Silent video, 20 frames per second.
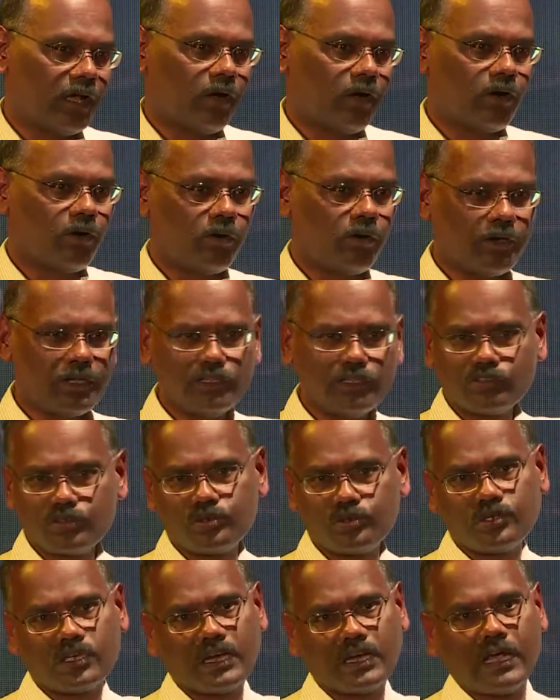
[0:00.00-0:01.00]
Going through
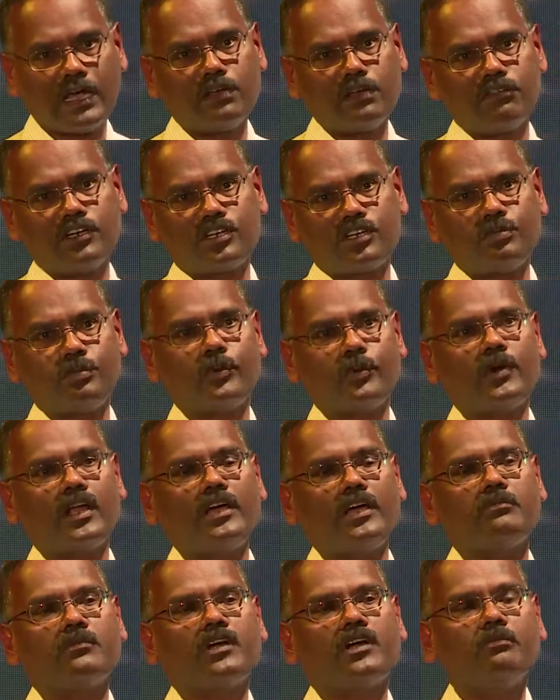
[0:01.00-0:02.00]
your annual report, I
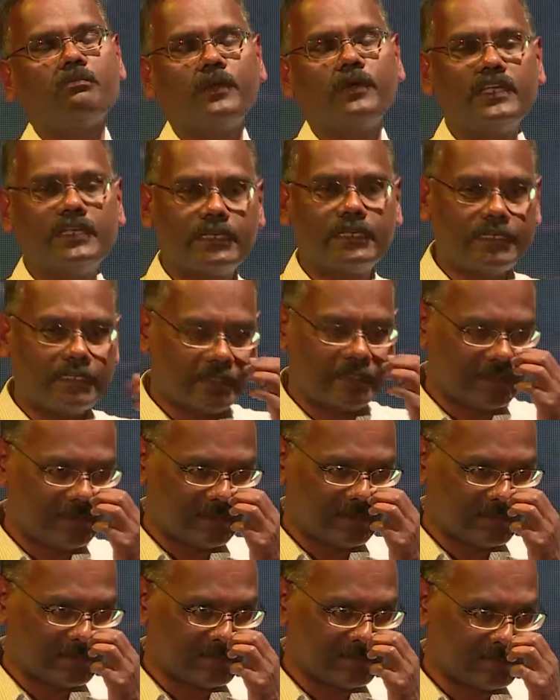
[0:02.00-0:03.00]
am
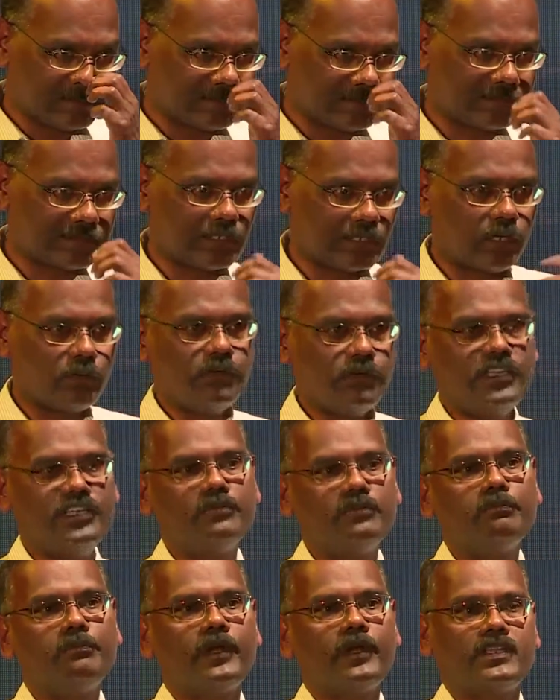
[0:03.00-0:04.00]
thoroughly
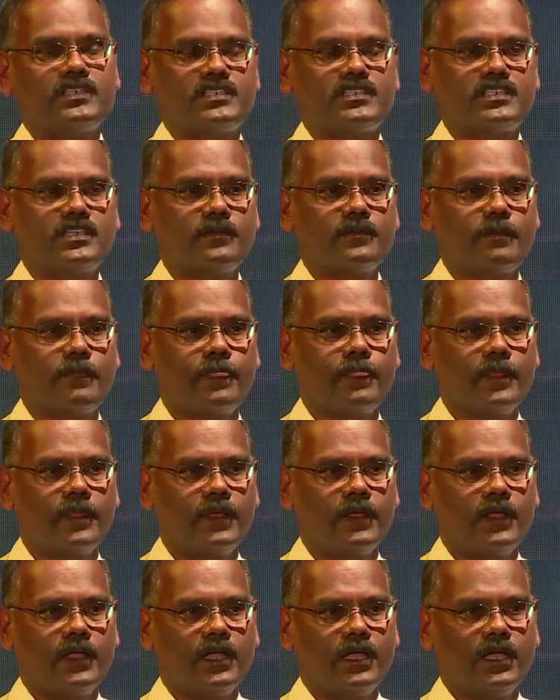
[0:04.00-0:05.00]
impressed.
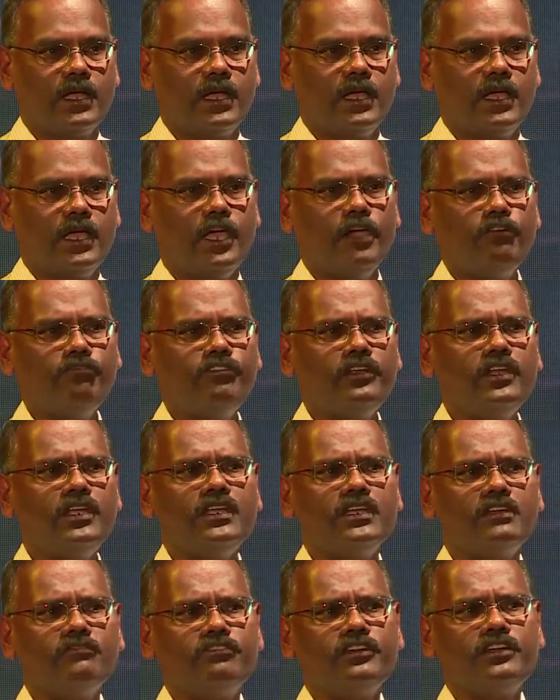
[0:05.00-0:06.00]

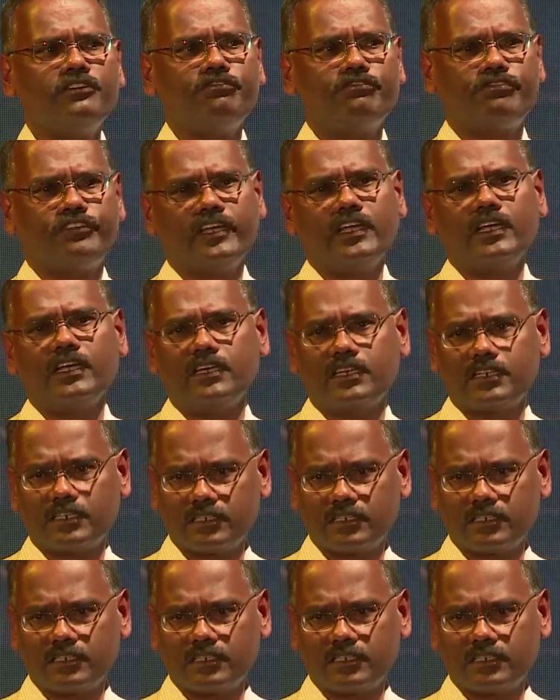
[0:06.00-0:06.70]
Every field,